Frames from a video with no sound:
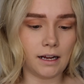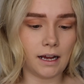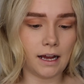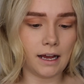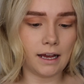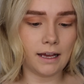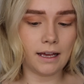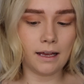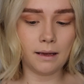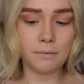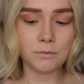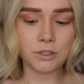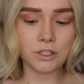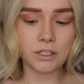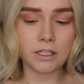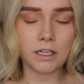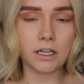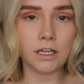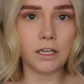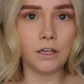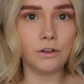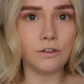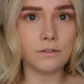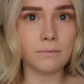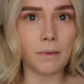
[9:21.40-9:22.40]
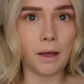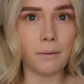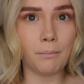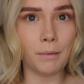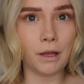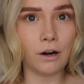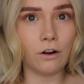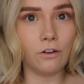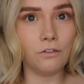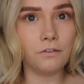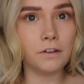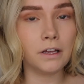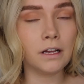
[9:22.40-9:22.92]
I am just gonna use my
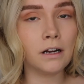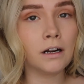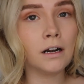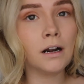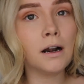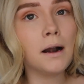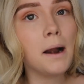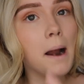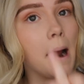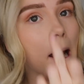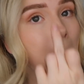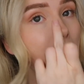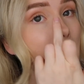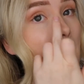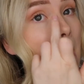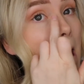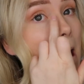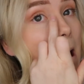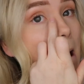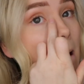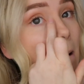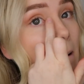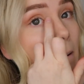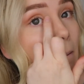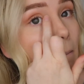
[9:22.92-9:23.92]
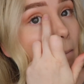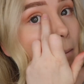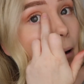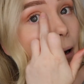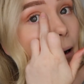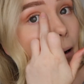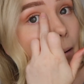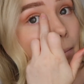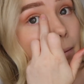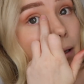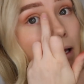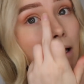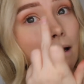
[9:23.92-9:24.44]
middle finger and
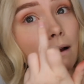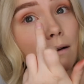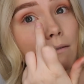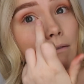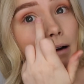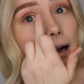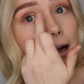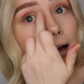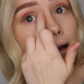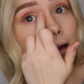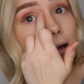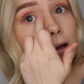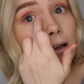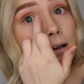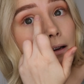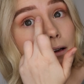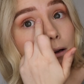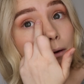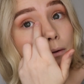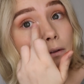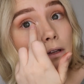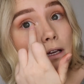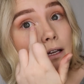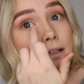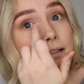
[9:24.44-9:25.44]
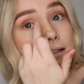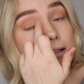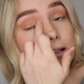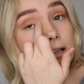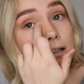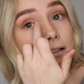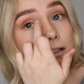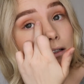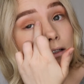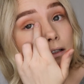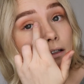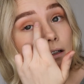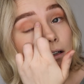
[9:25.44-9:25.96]
pop that right into the
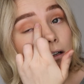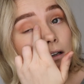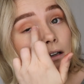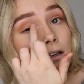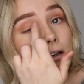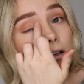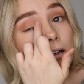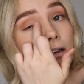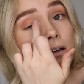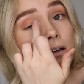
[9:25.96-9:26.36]
center,